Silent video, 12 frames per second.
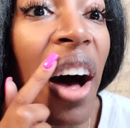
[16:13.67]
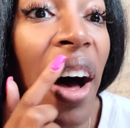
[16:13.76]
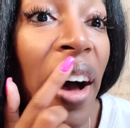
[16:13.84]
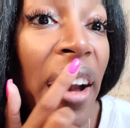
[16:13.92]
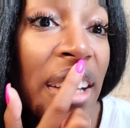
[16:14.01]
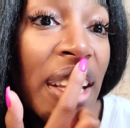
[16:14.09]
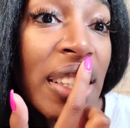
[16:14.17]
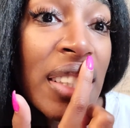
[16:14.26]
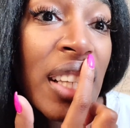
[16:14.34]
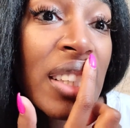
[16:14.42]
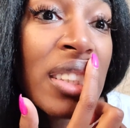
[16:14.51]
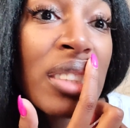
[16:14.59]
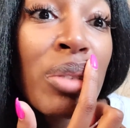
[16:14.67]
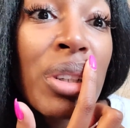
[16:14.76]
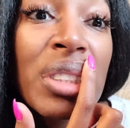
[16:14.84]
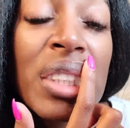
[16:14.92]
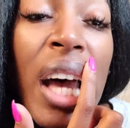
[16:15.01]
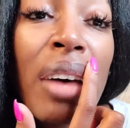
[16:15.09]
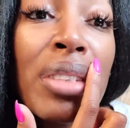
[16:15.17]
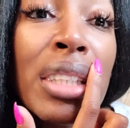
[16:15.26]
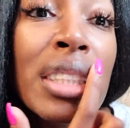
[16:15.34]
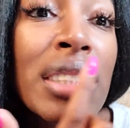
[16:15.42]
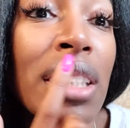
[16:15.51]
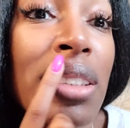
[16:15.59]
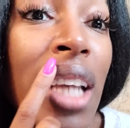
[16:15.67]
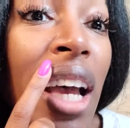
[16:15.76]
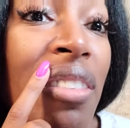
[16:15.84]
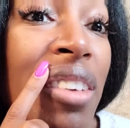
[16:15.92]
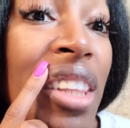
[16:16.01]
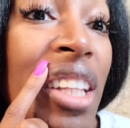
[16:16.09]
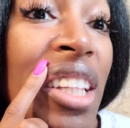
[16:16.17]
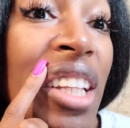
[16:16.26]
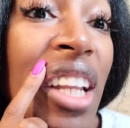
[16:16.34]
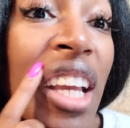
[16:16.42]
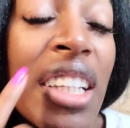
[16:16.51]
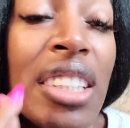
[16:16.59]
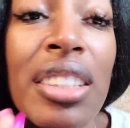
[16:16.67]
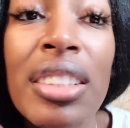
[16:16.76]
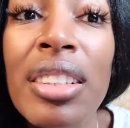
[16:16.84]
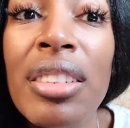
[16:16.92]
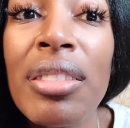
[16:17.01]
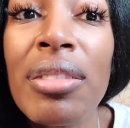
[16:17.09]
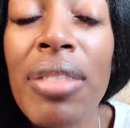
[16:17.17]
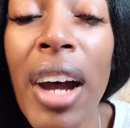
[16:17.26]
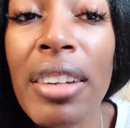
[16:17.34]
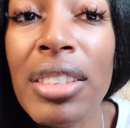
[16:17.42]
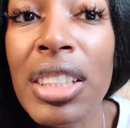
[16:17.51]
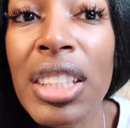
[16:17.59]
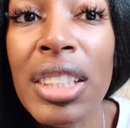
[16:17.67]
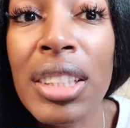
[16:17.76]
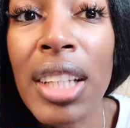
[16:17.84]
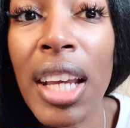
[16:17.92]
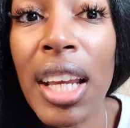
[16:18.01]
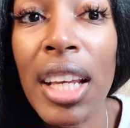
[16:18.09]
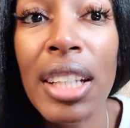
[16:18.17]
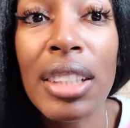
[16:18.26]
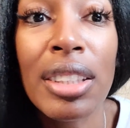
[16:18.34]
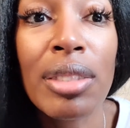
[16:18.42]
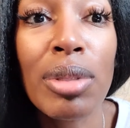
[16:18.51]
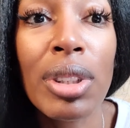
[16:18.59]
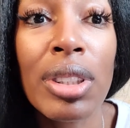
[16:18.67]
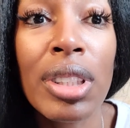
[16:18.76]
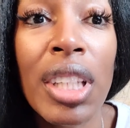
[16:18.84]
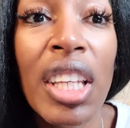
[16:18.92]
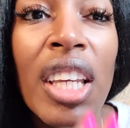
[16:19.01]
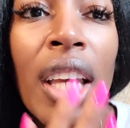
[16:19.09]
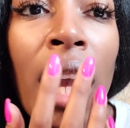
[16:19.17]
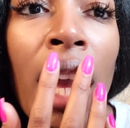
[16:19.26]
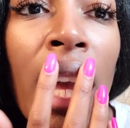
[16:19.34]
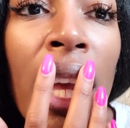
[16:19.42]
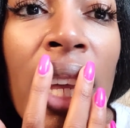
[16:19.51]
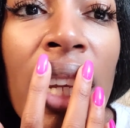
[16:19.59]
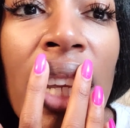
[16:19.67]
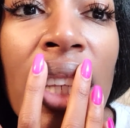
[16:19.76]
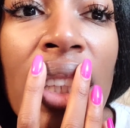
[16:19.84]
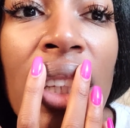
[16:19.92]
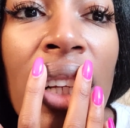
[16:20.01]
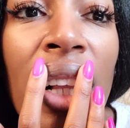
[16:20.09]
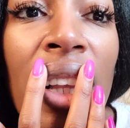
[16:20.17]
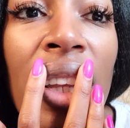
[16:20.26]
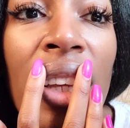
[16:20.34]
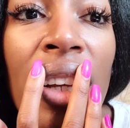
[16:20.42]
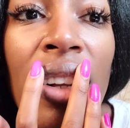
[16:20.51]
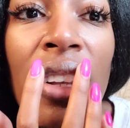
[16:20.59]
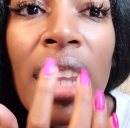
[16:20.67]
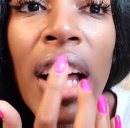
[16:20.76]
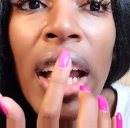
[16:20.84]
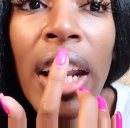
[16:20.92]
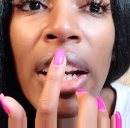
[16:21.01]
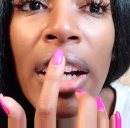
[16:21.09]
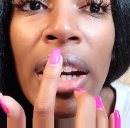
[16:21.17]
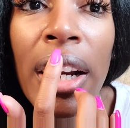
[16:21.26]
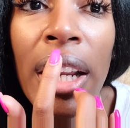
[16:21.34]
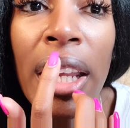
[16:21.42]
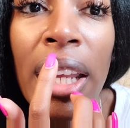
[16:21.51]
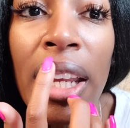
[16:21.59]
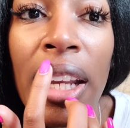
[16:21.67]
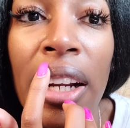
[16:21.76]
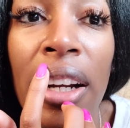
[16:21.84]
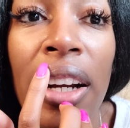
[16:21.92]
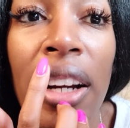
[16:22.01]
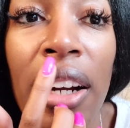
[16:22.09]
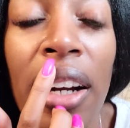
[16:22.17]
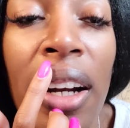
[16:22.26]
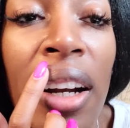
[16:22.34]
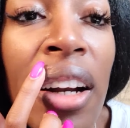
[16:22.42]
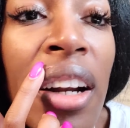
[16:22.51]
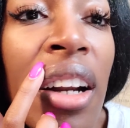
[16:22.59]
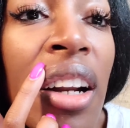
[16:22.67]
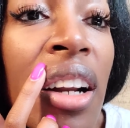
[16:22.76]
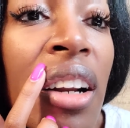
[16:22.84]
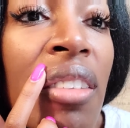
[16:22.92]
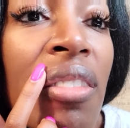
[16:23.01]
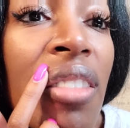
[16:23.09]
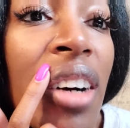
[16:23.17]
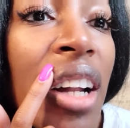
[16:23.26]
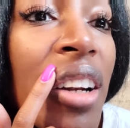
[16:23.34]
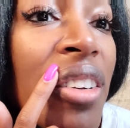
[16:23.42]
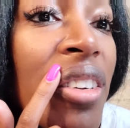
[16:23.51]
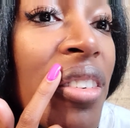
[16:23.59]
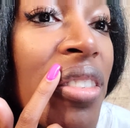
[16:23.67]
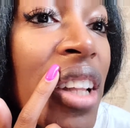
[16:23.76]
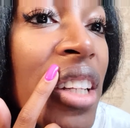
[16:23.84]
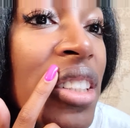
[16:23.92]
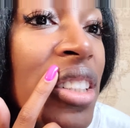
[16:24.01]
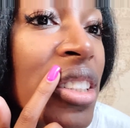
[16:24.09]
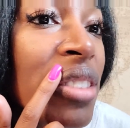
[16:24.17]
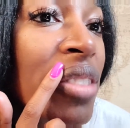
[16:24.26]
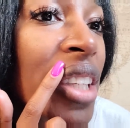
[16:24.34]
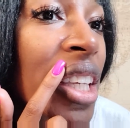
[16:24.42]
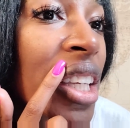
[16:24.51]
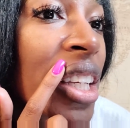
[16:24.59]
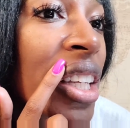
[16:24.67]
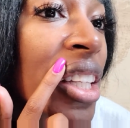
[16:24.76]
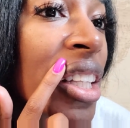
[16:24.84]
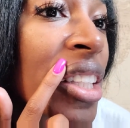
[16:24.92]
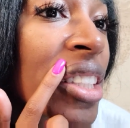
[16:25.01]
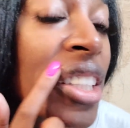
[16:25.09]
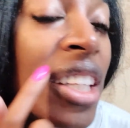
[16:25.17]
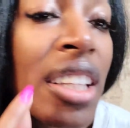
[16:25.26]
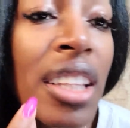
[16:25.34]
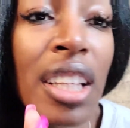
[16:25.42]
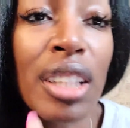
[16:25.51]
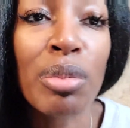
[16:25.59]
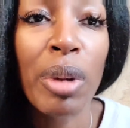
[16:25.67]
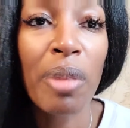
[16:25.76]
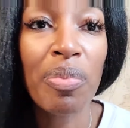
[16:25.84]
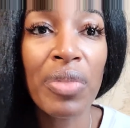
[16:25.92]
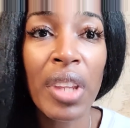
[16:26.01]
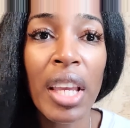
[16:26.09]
I guess that's supposed to happen sometime within the next 5 or 6 days. We'll see. It does look a little lighter here, but I don't know if that's just me seeing things. But